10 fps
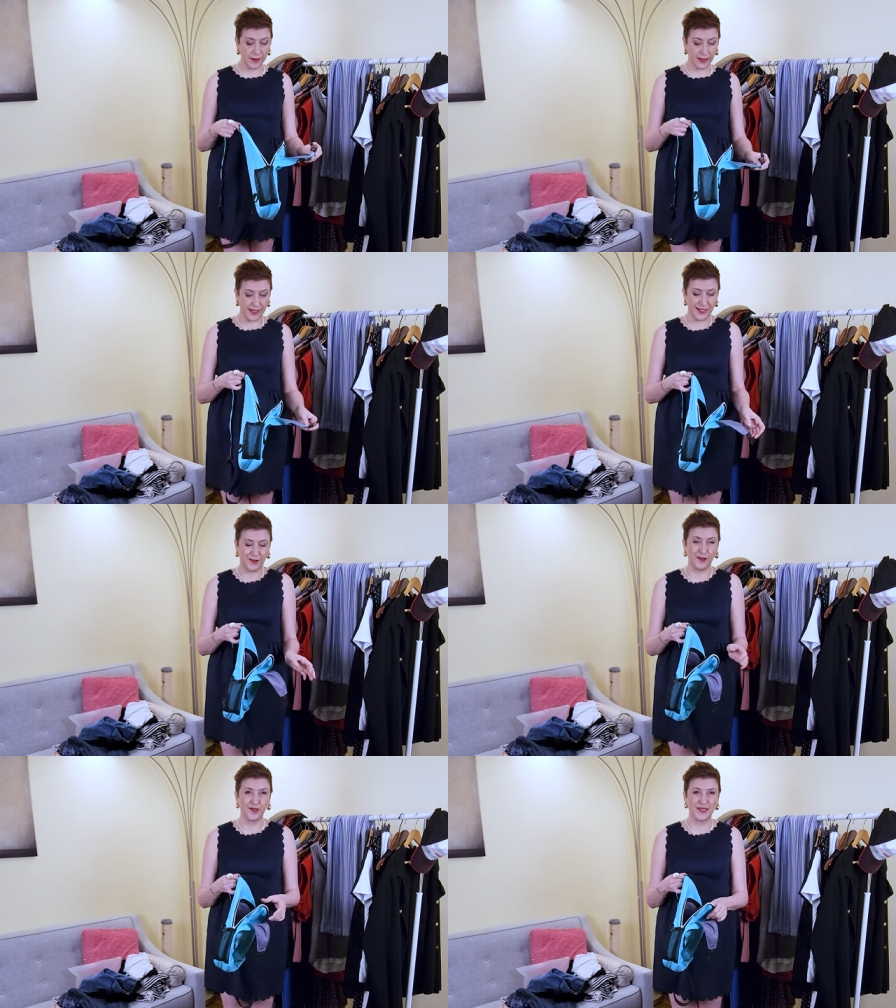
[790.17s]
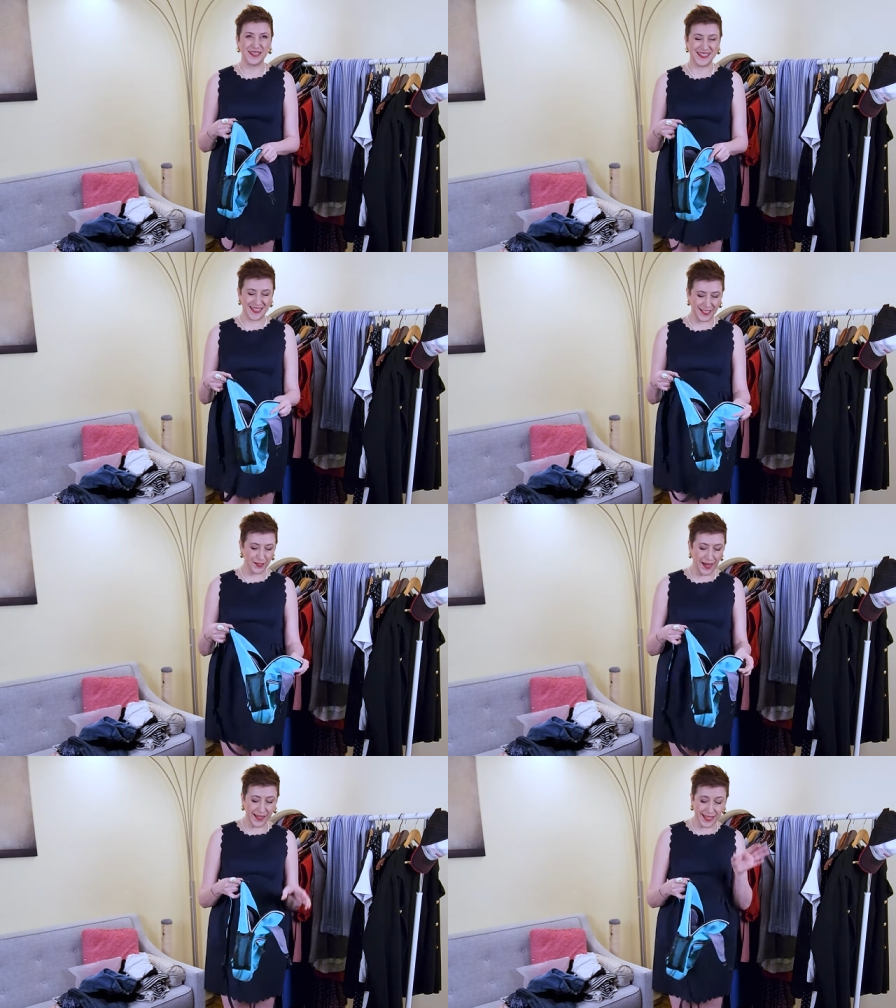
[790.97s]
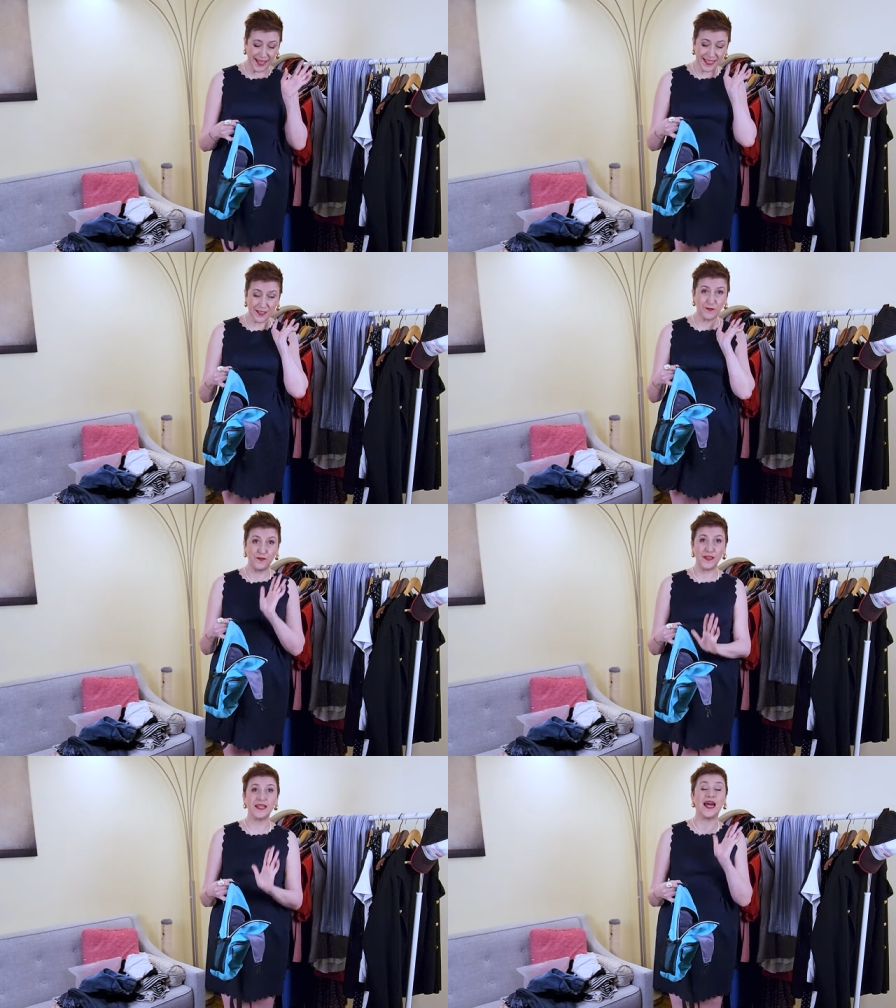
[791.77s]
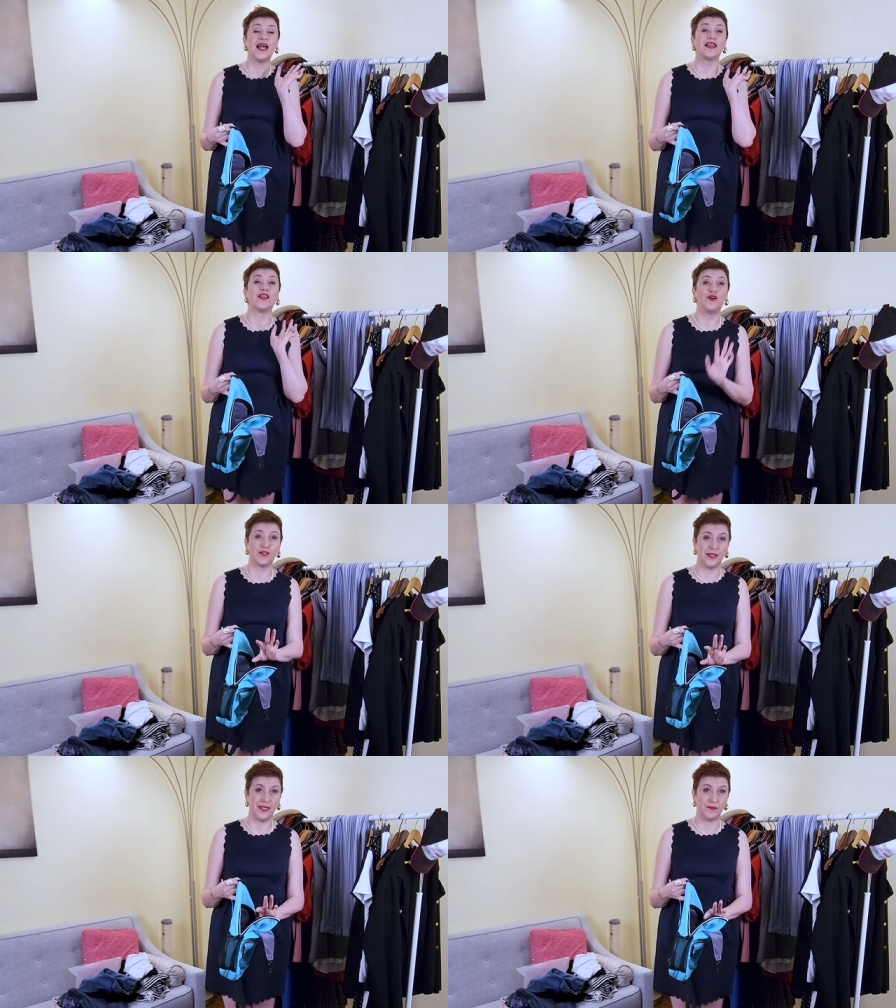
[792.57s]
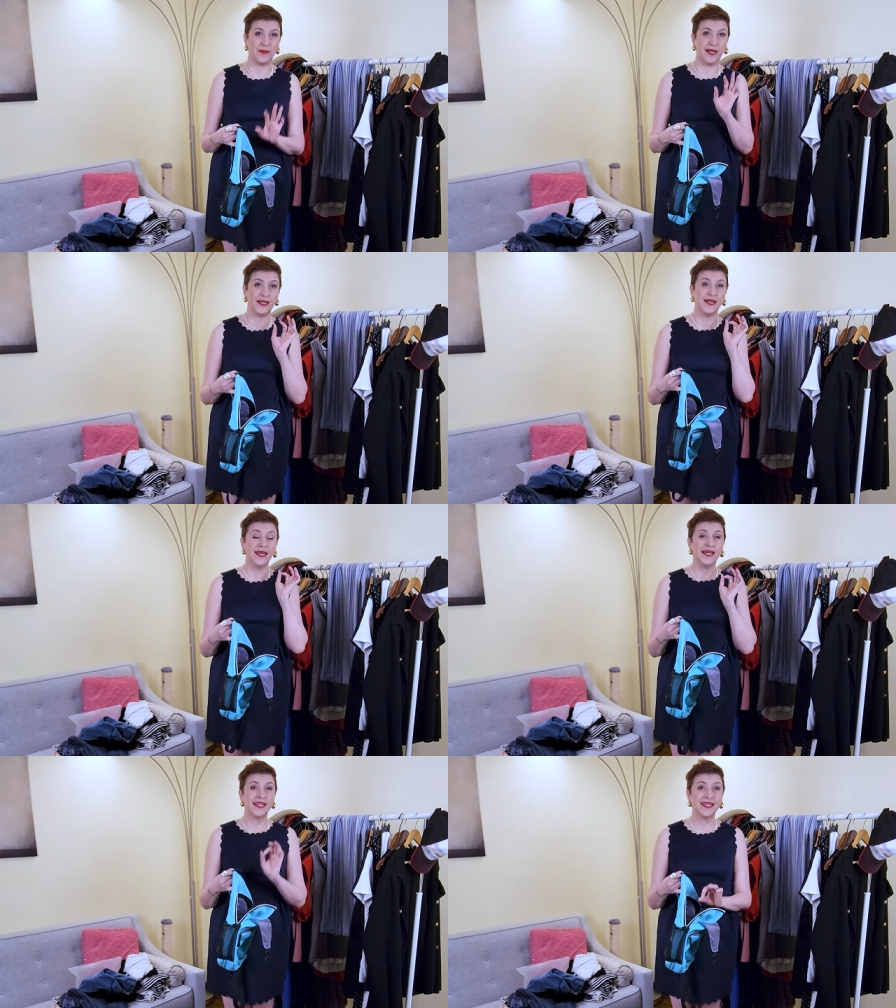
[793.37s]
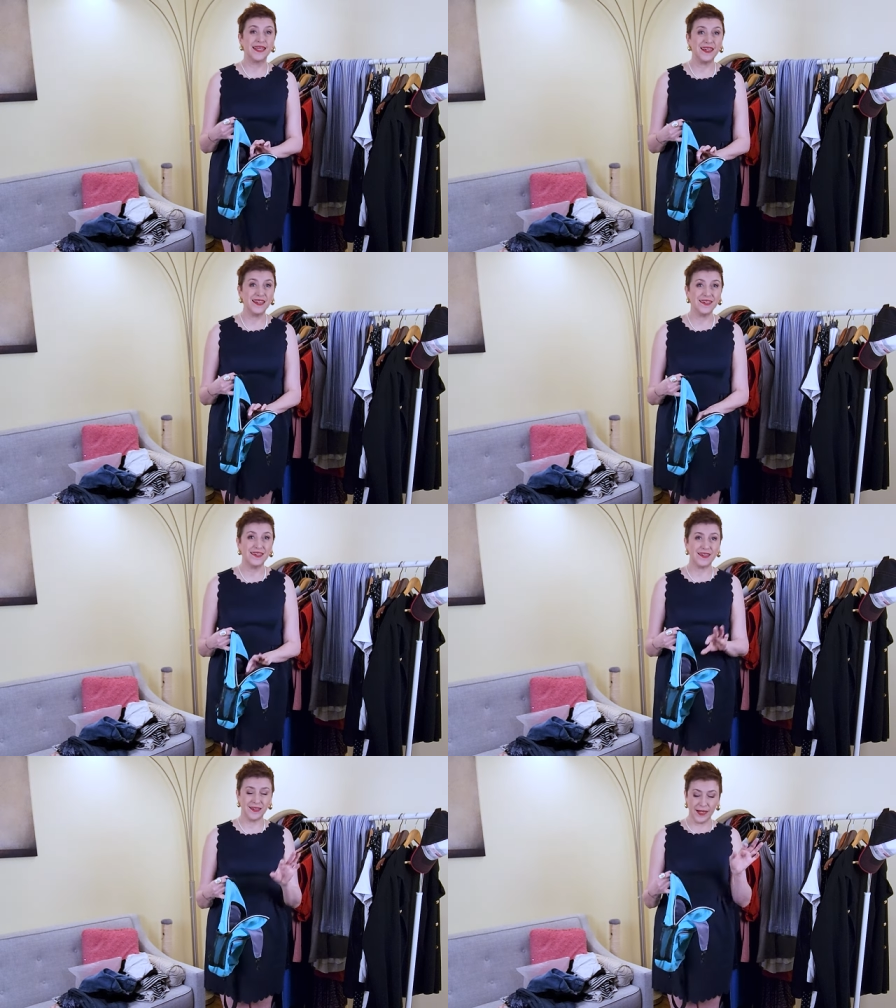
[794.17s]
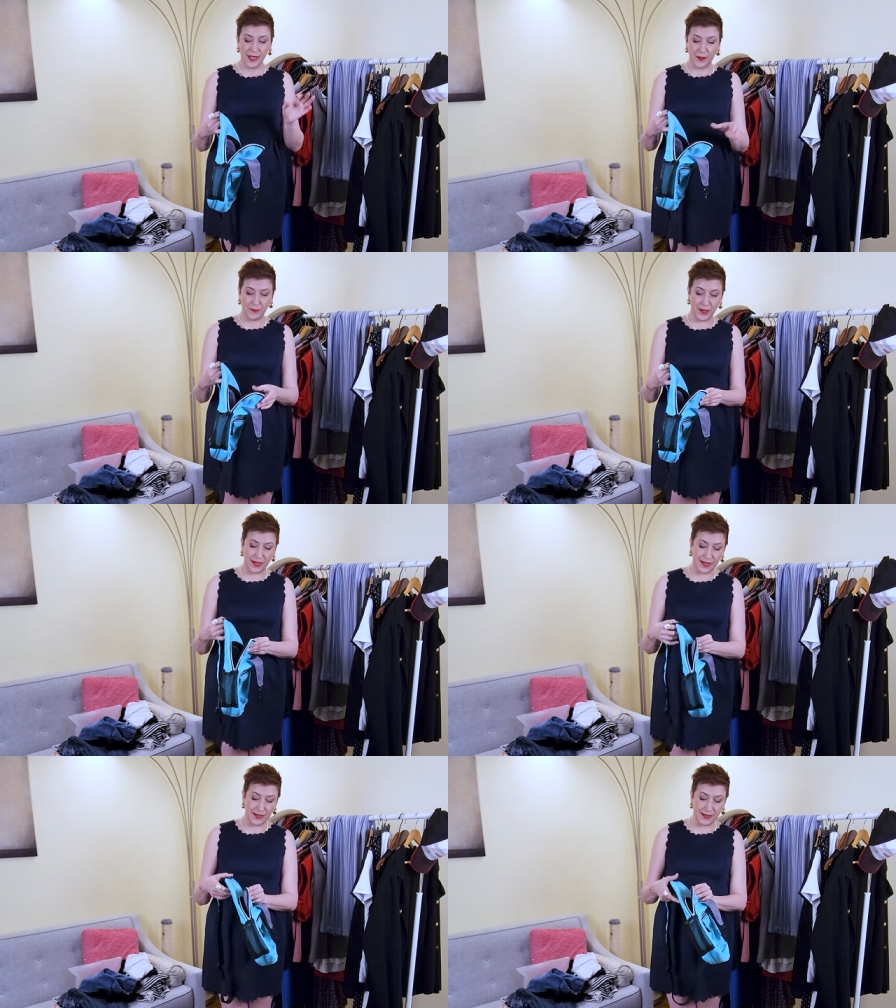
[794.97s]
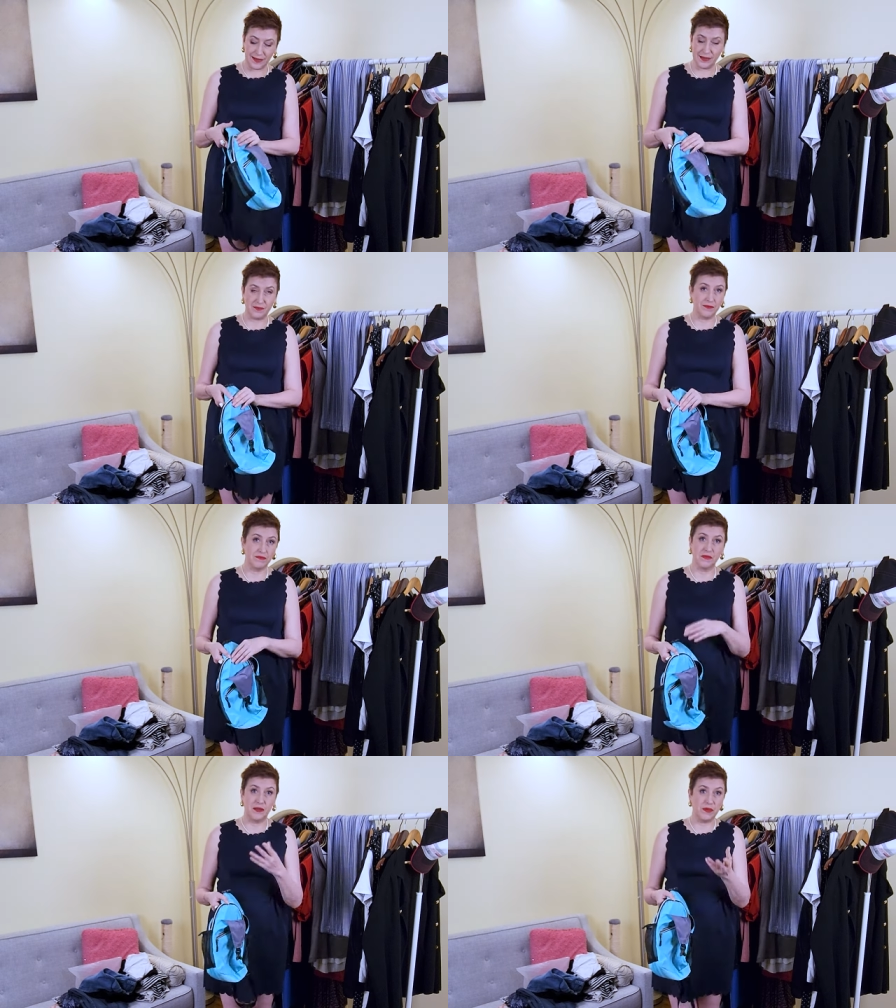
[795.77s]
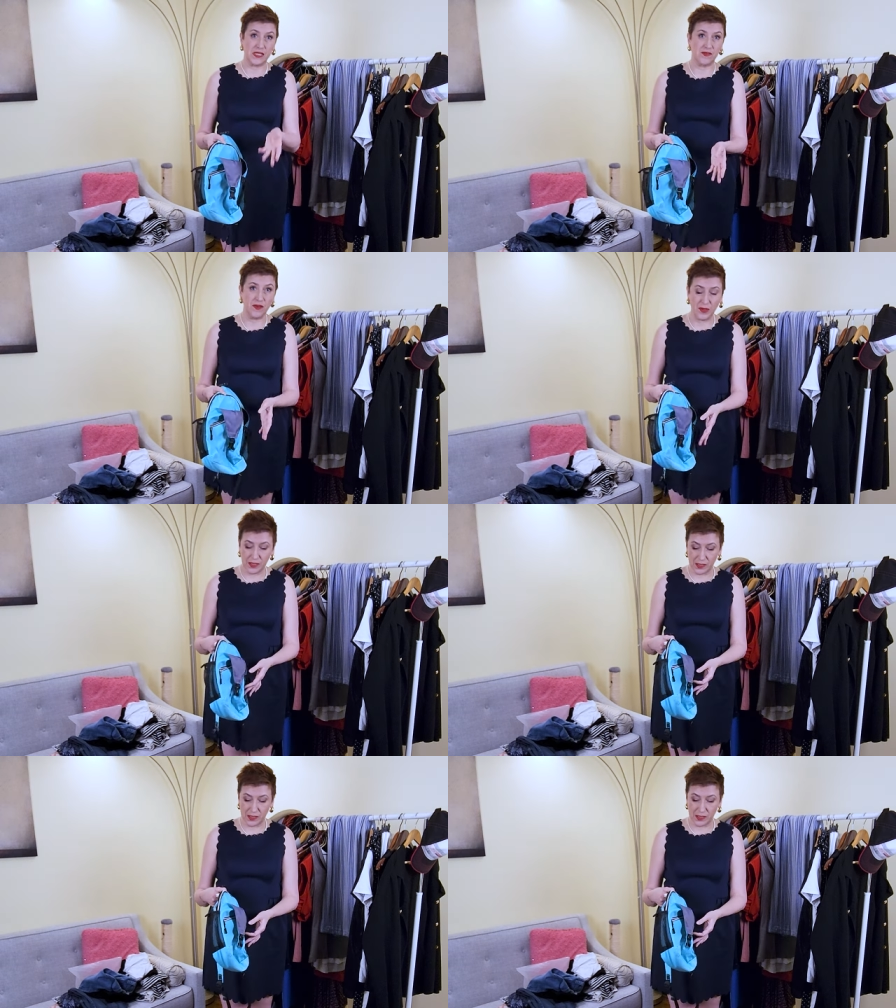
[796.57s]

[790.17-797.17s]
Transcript: very good. It, you, I, I can fit a lot in it. My gear, my maybe swimming